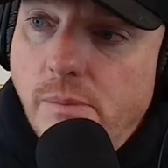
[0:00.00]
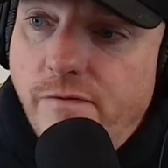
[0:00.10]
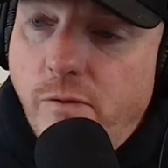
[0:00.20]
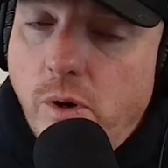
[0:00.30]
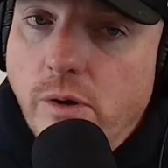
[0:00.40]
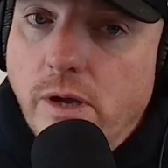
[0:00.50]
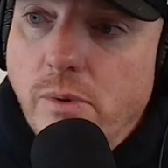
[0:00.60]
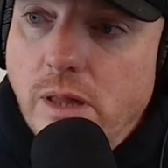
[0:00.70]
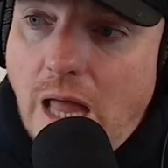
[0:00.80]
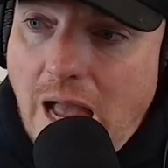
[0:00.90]
before you
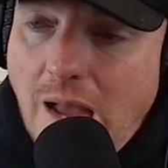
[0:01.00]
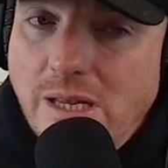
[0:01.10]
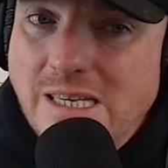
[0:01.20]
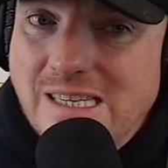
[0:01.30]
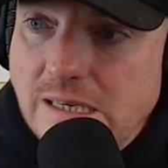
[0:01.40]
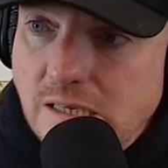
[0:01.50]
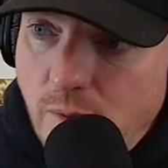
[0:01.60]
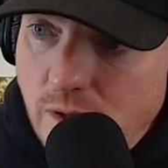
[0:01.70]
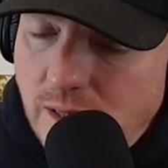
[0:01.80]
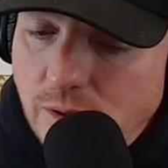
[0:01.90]
can reliably see
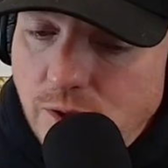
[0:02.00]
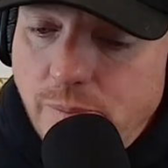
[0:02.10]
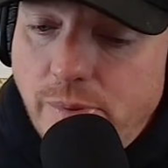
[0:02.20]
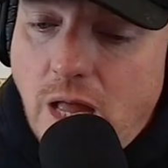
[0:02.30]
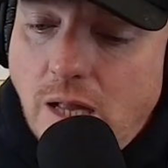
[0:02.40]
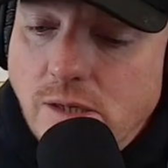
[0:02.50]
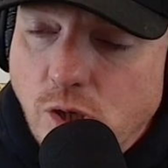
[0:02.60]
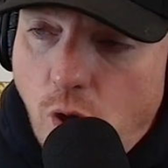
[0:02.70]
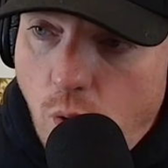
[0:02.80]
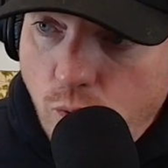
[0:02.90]
some on dealership
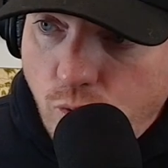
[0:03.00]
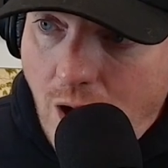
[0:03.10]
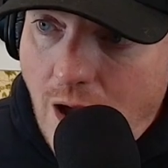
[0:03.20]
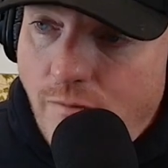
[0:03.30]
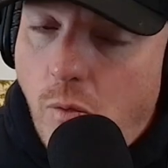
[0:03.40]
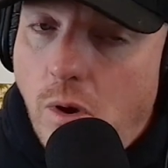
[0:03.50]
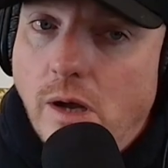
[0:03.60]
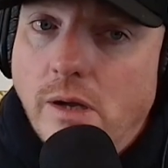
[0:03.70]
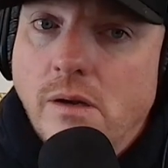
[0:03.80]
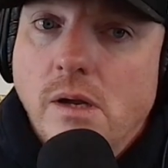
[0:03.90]
lots, go drive
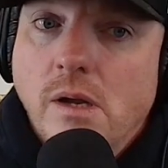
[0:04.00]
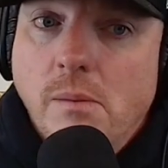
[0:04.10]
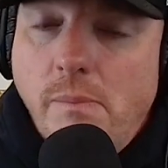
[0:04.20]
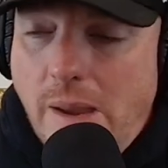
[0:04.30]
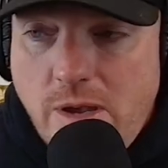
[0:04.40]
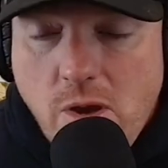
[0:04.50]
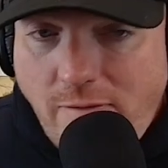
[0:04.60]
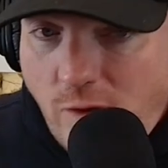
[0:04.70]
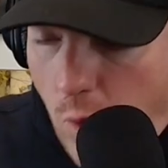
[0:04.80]
one. Maybe you have